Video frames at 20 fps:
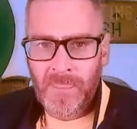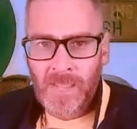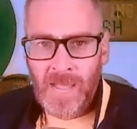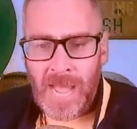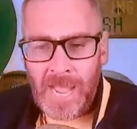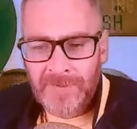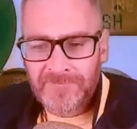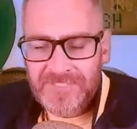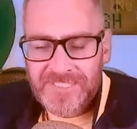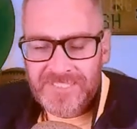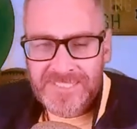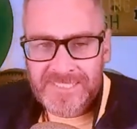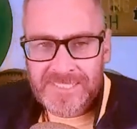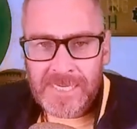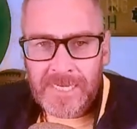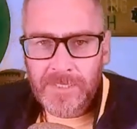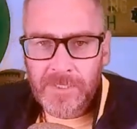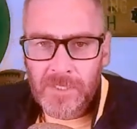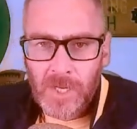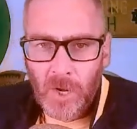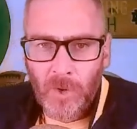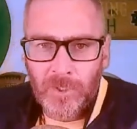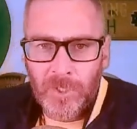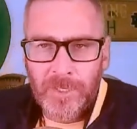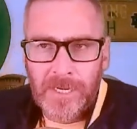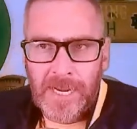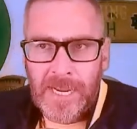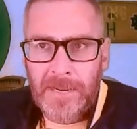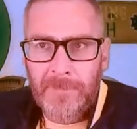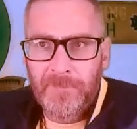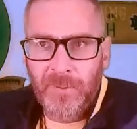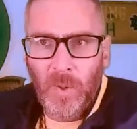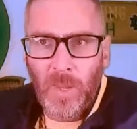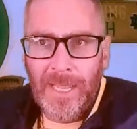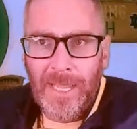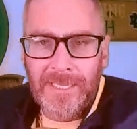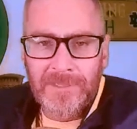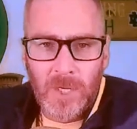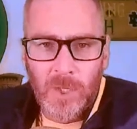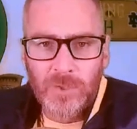I've seen Notre Dame
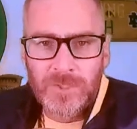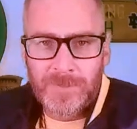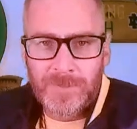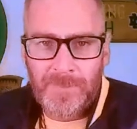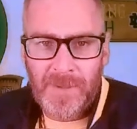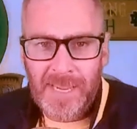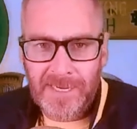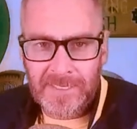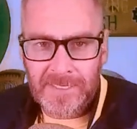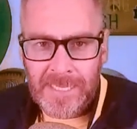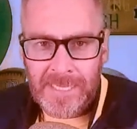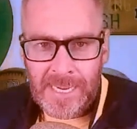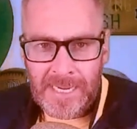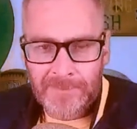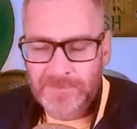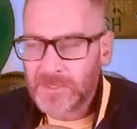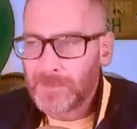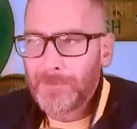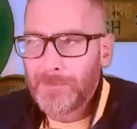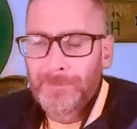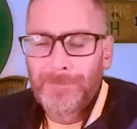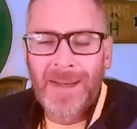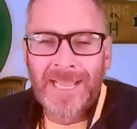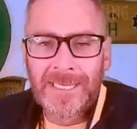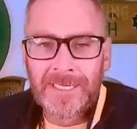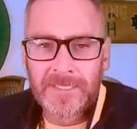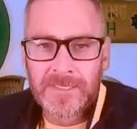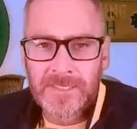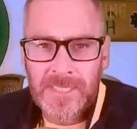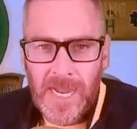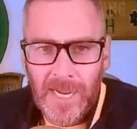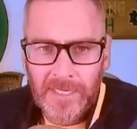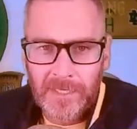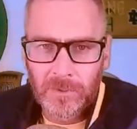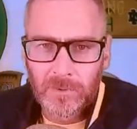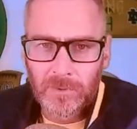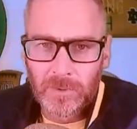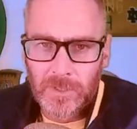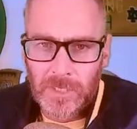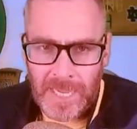play those Pitt games my
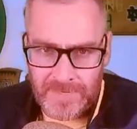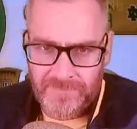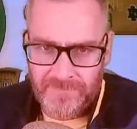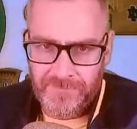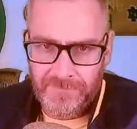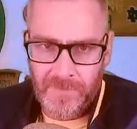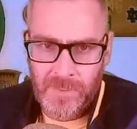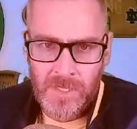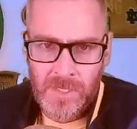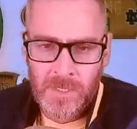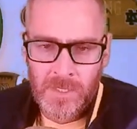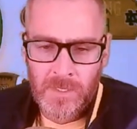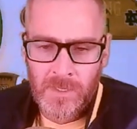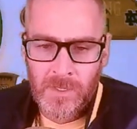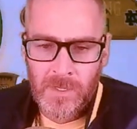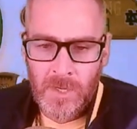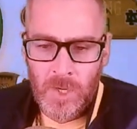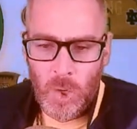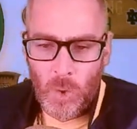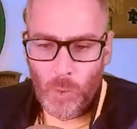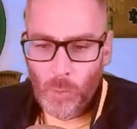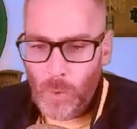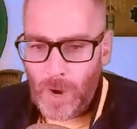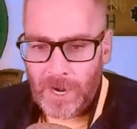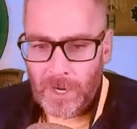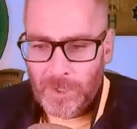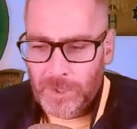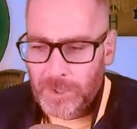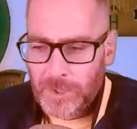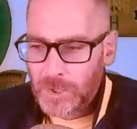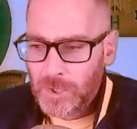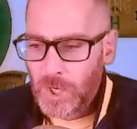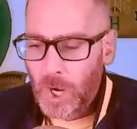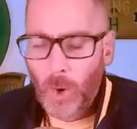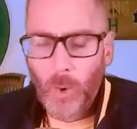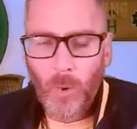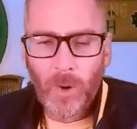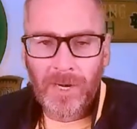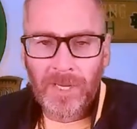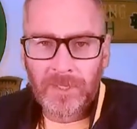entire life where no
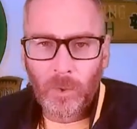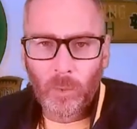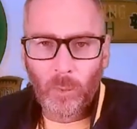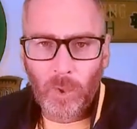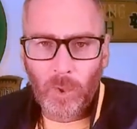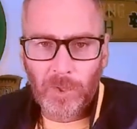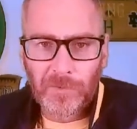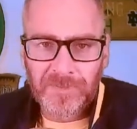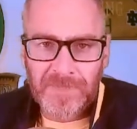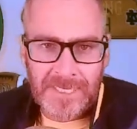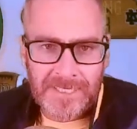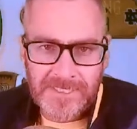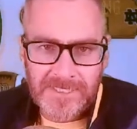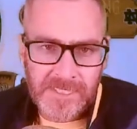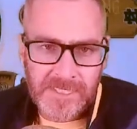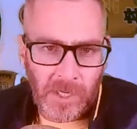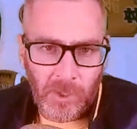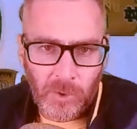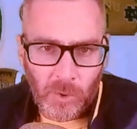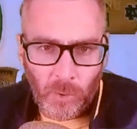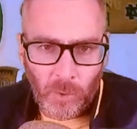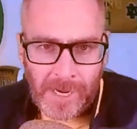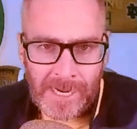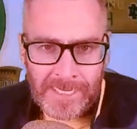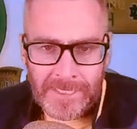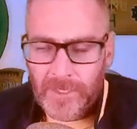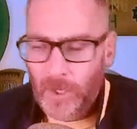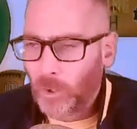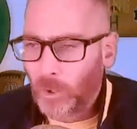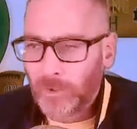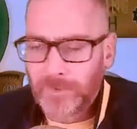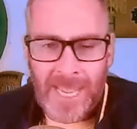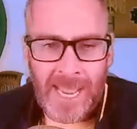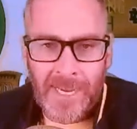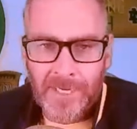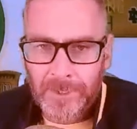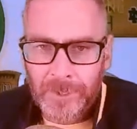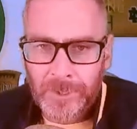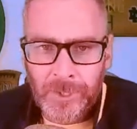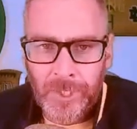one in the world thinks they're great or
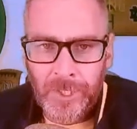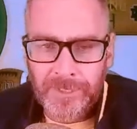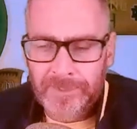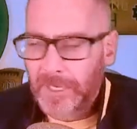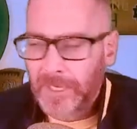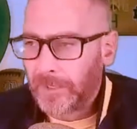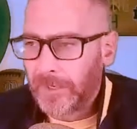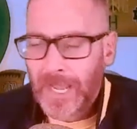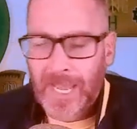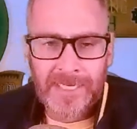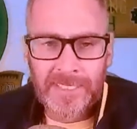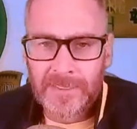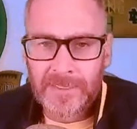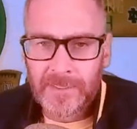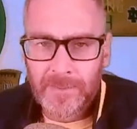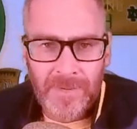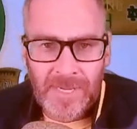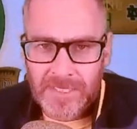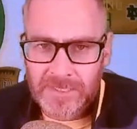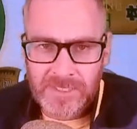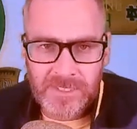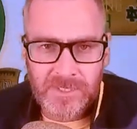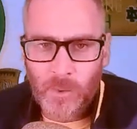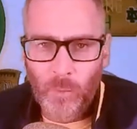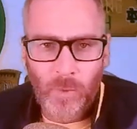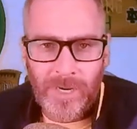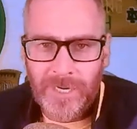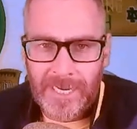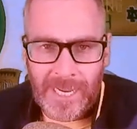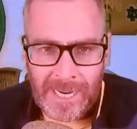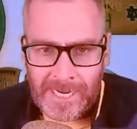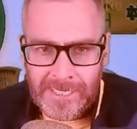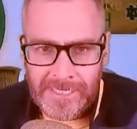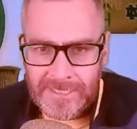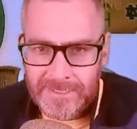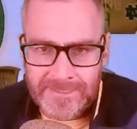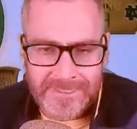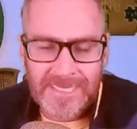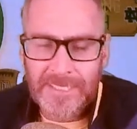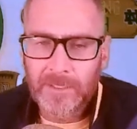that good. They're not in the mix to win
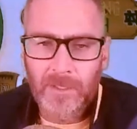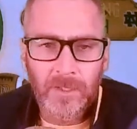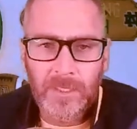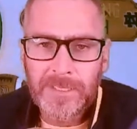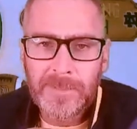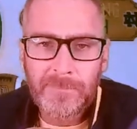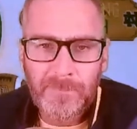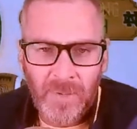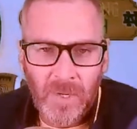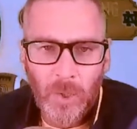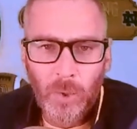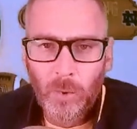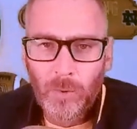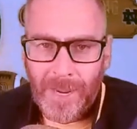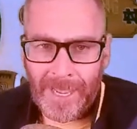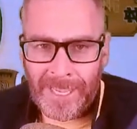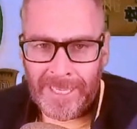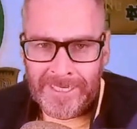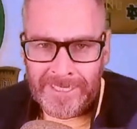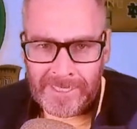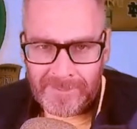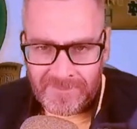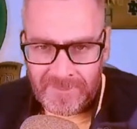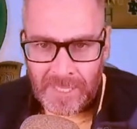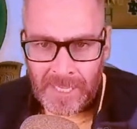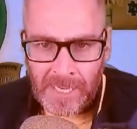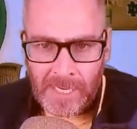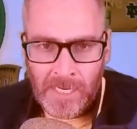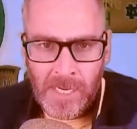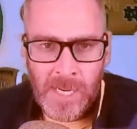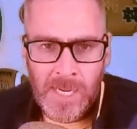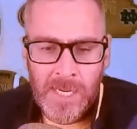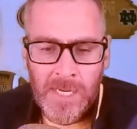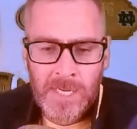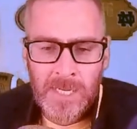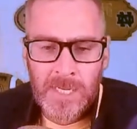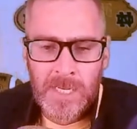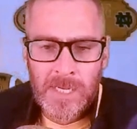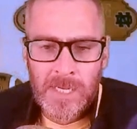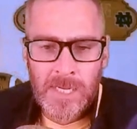any diddly-poo anything.
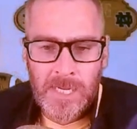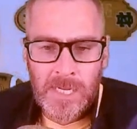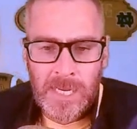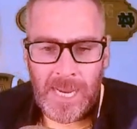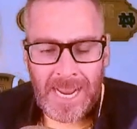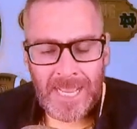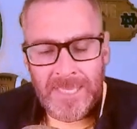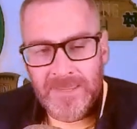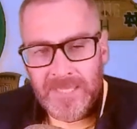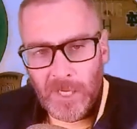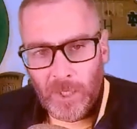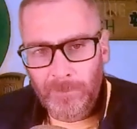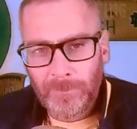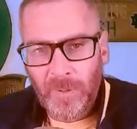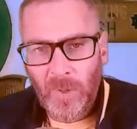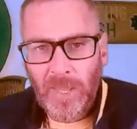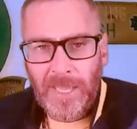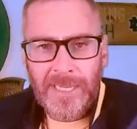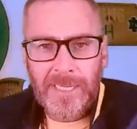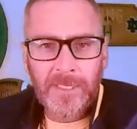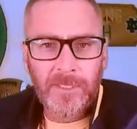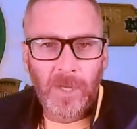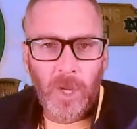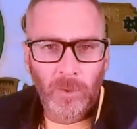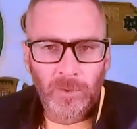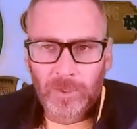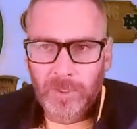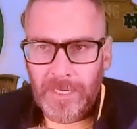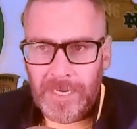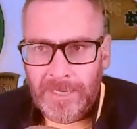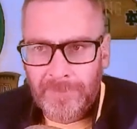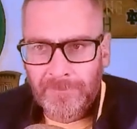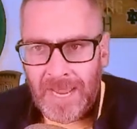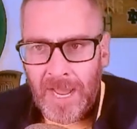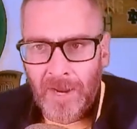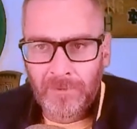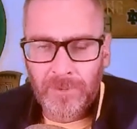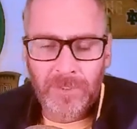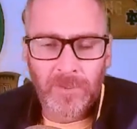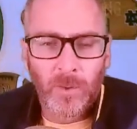And they're playing Notre Dame
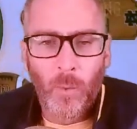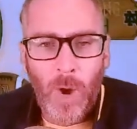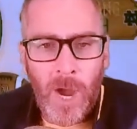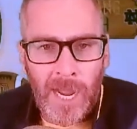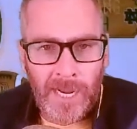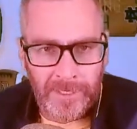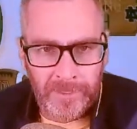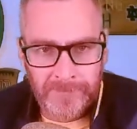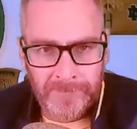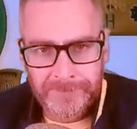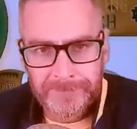down to the wire.